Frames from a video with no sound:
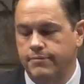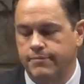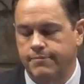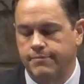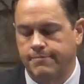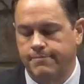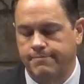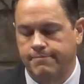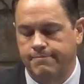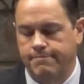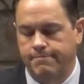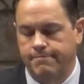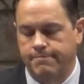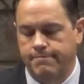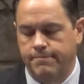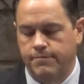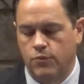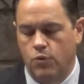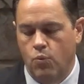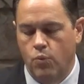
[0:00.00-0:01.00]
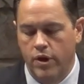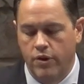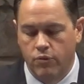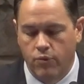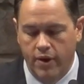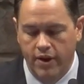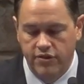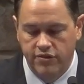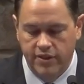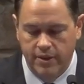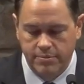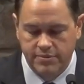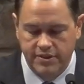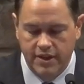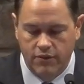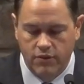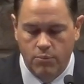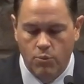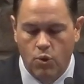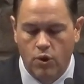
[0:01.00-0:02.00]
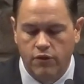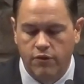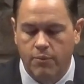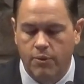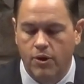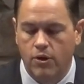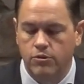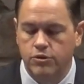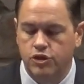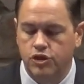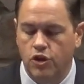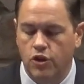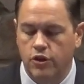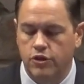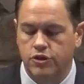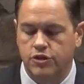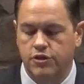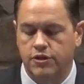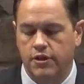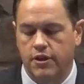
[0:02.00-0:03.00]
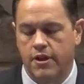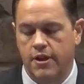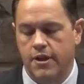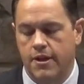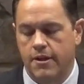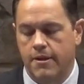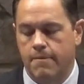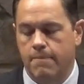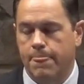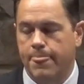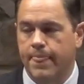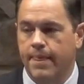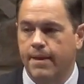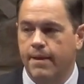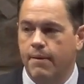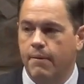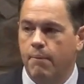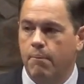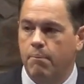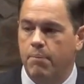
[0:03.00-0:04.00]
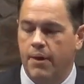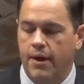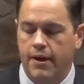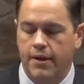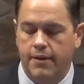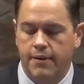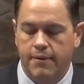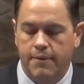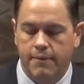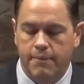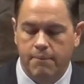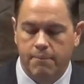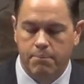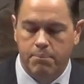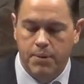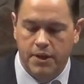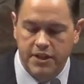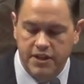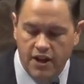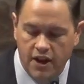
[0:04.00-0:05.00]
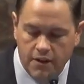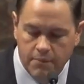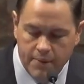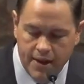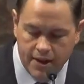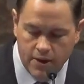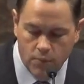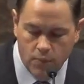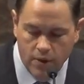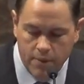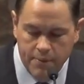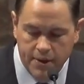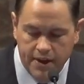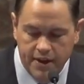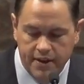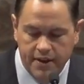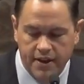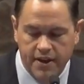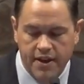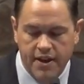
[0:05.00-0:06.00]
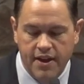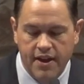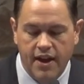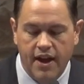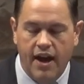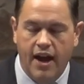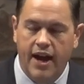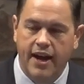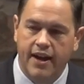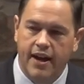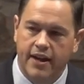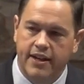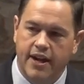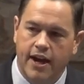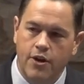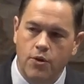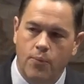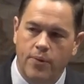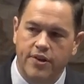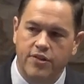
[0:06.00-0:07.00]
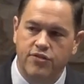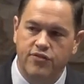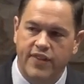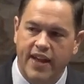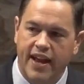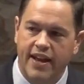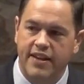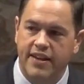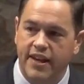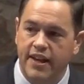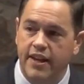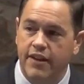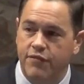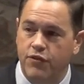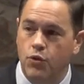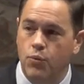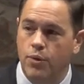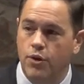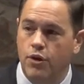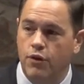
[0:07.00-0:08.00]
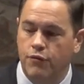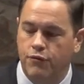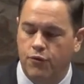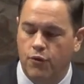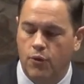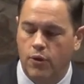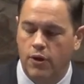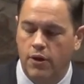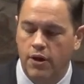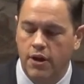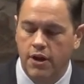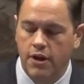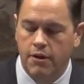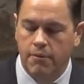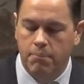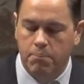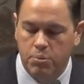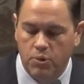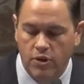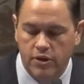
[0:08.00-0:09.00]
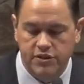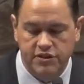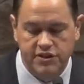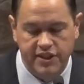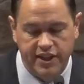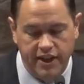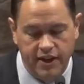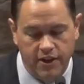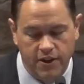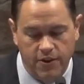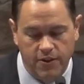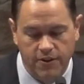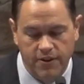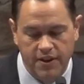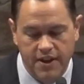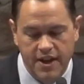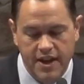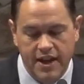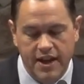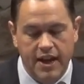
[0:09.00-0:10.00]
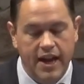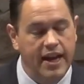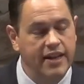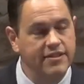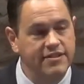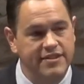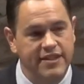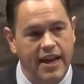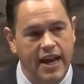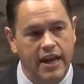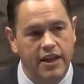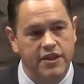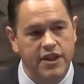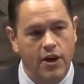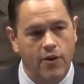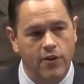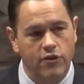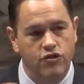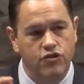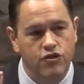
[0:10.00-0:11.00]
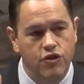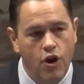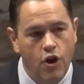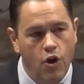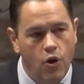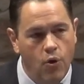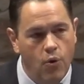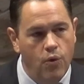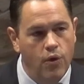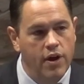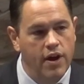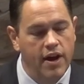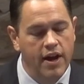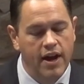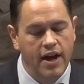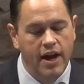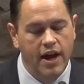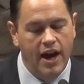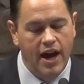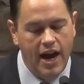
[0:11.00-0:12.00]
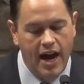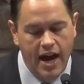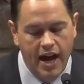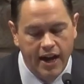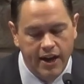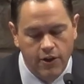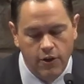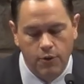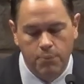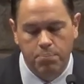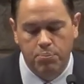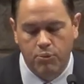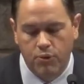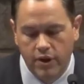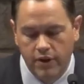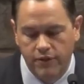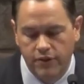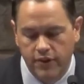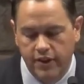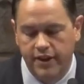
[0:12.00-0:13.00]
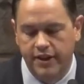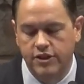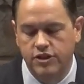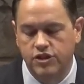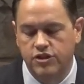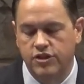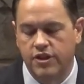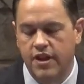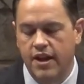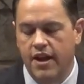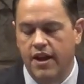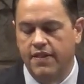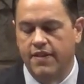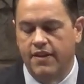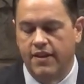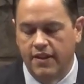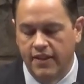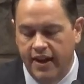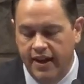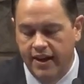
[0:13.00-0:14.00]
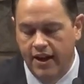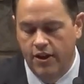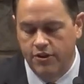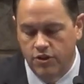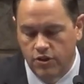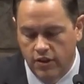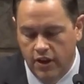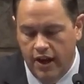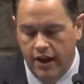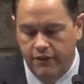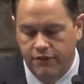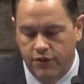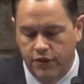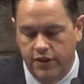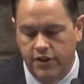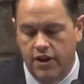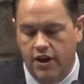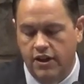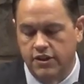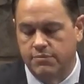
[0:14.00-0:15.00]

We've raised up several more from our own church. But, but young men and women, I, I kind of want to stand in, if you will, for Brooks here in saying there is no higher privilege than to lay down your life for the gospel of our Lord.